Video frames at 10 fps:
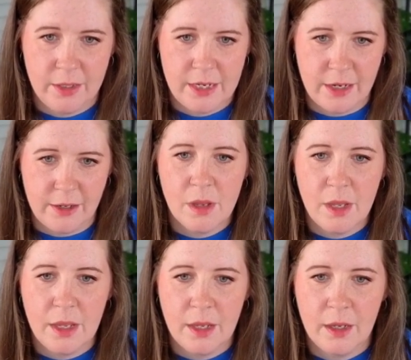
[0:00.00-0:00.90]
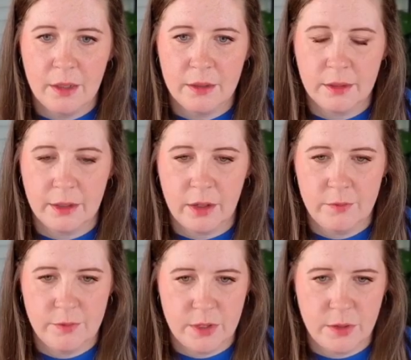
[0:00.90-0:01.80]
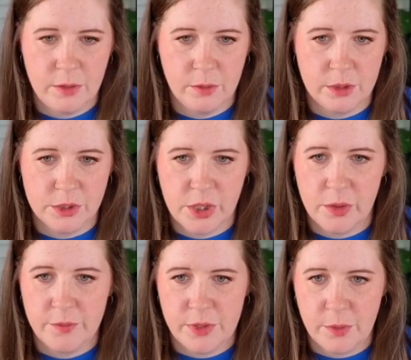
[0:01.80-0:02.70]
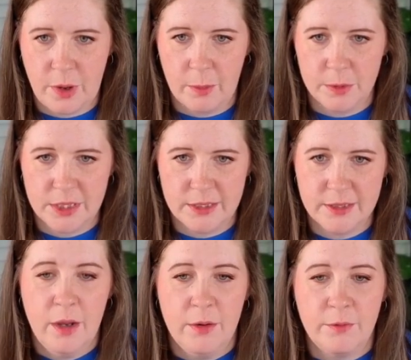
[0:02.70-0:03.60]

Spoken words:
here and click on view or show view options.